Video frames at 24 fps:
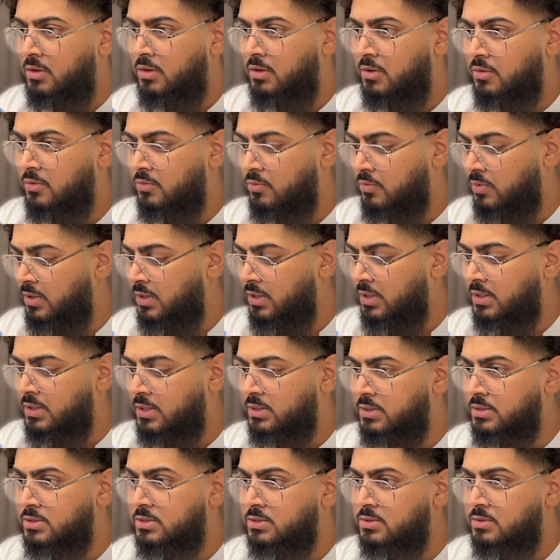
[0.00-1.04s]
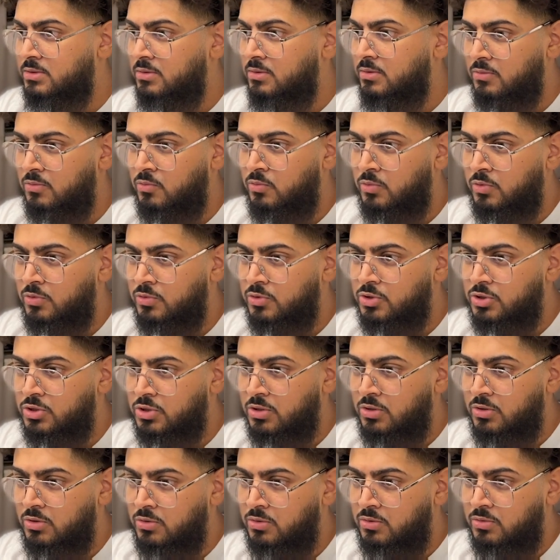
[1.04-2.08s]
Otherwise we'll
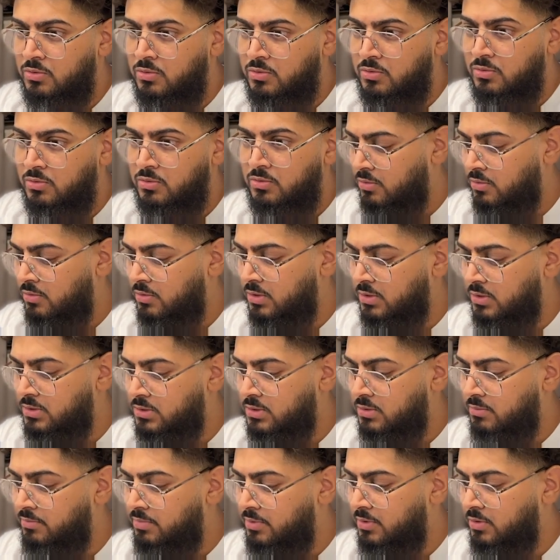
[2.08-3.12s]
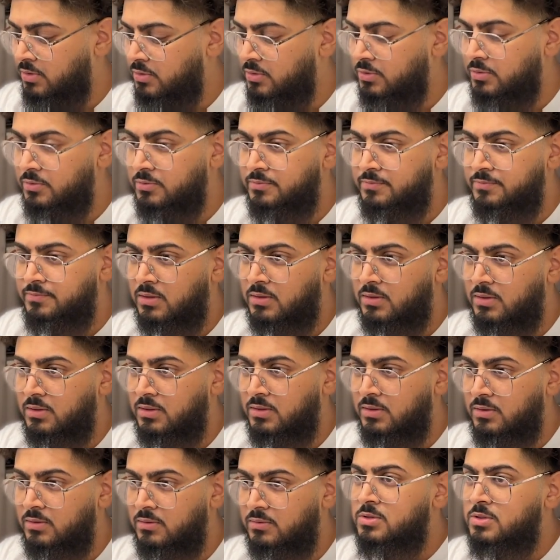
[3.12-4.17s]
show this component like
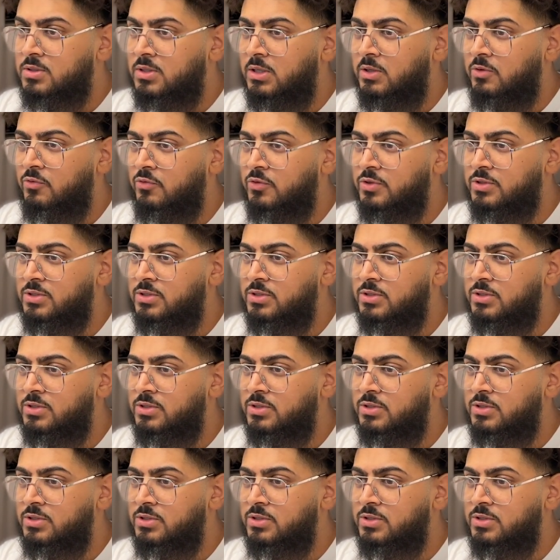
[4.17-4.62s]
that. Now if we